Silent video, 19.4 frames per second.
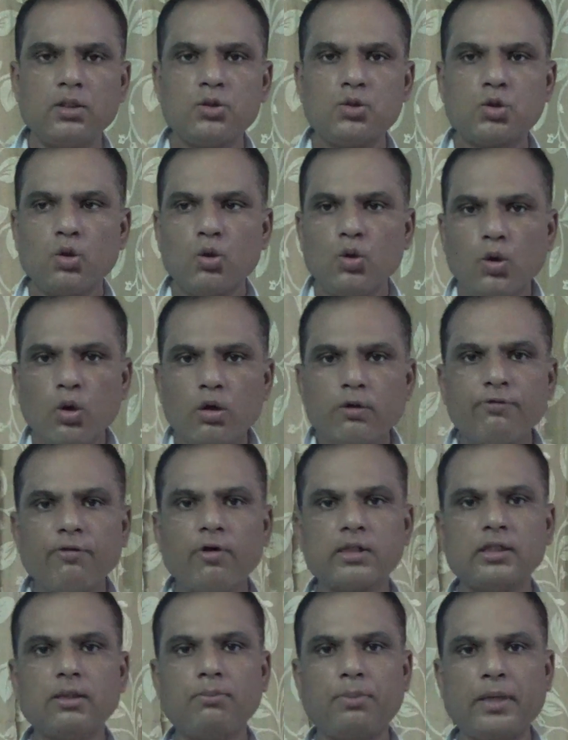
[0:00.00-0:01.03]
to look for
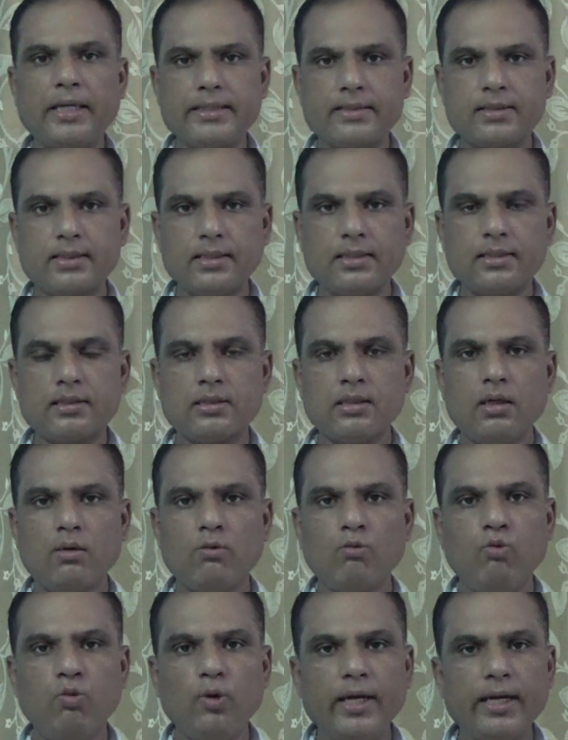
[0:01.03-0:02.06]
the places
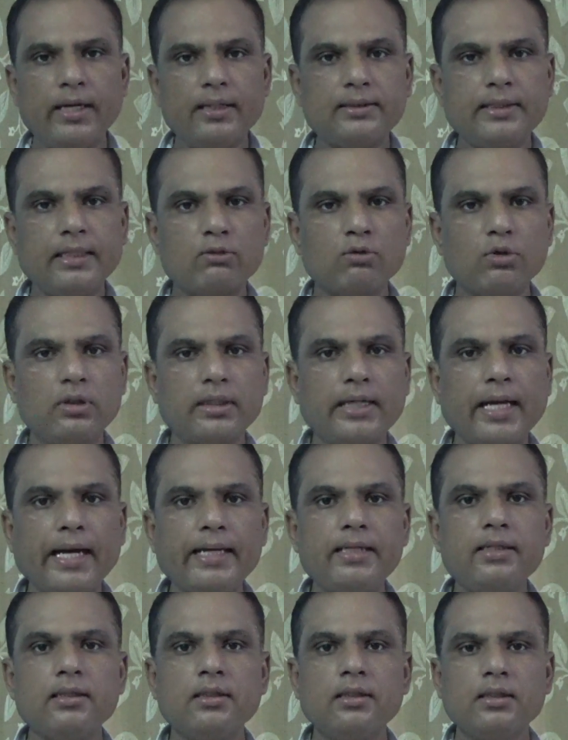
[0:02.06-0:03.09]
where they could
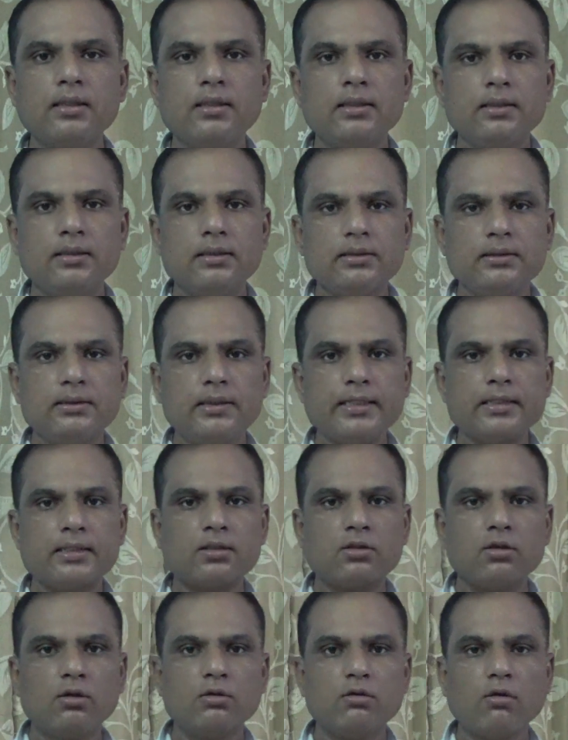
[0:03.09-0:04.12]
get
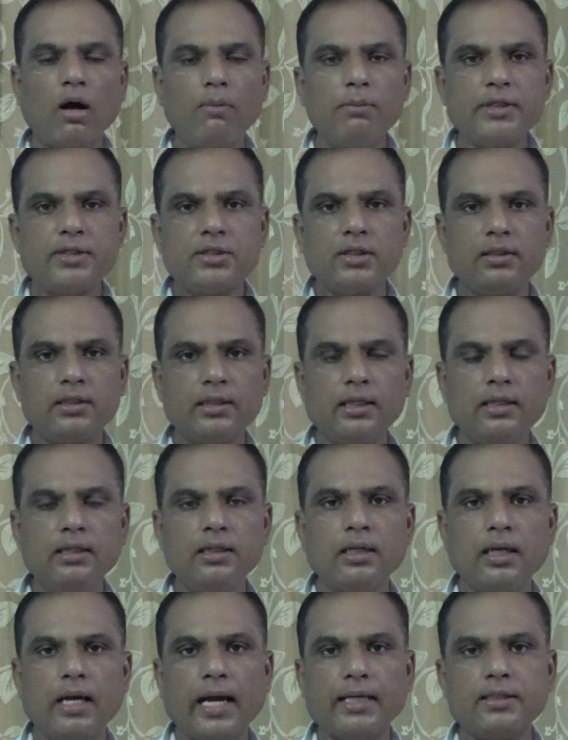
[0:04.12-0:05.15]
this raw material
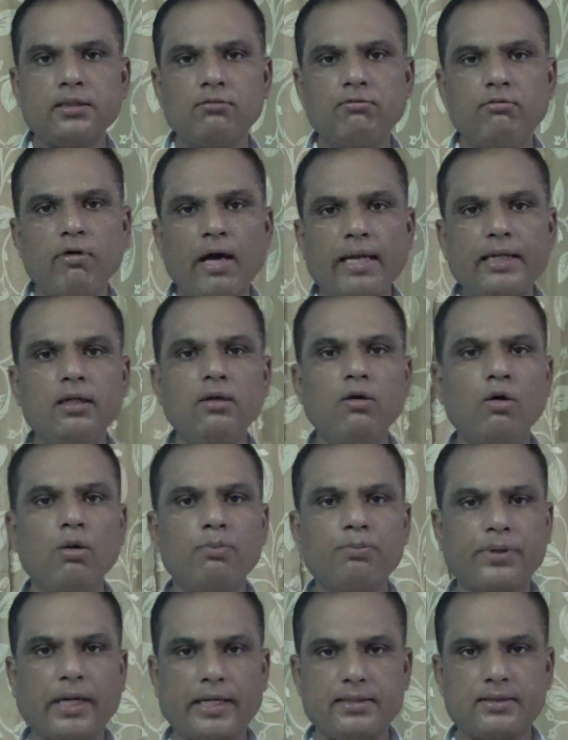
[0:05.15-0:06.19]
at a very low
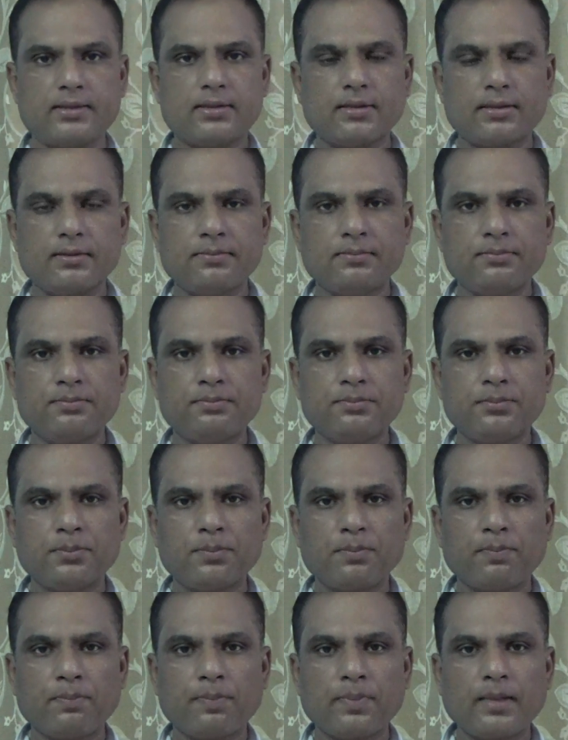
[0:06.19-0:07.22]
price.
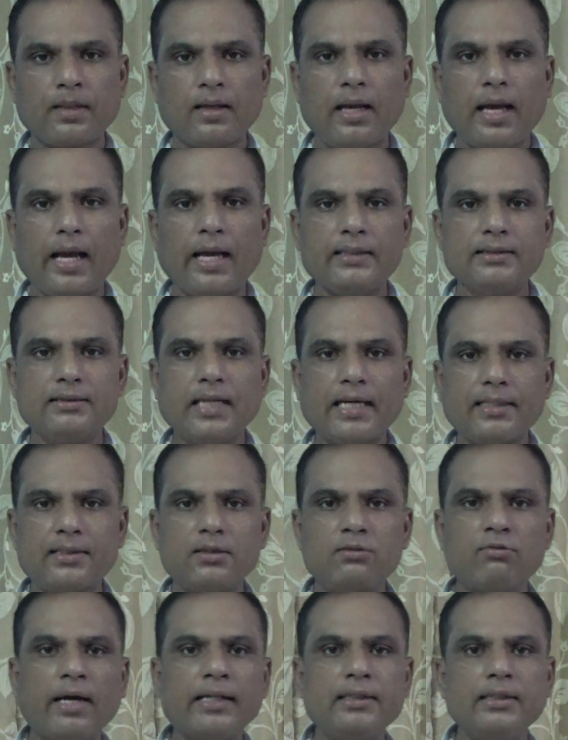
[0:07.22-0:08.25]
And that is
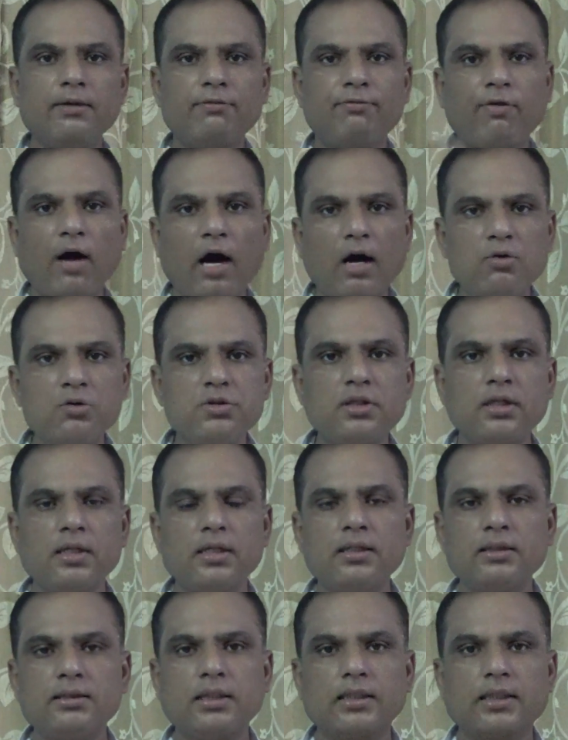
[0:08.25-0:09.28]
when they found
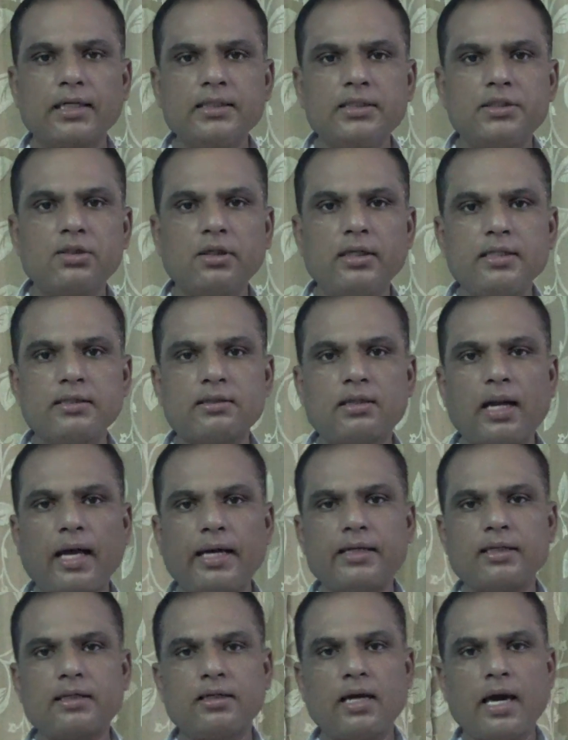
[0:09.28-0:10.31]
the countries
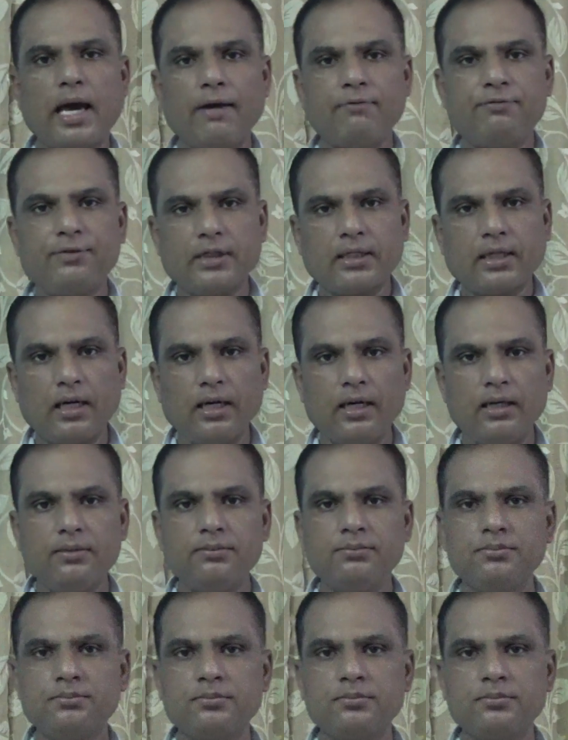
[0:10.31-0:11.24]
like Africa,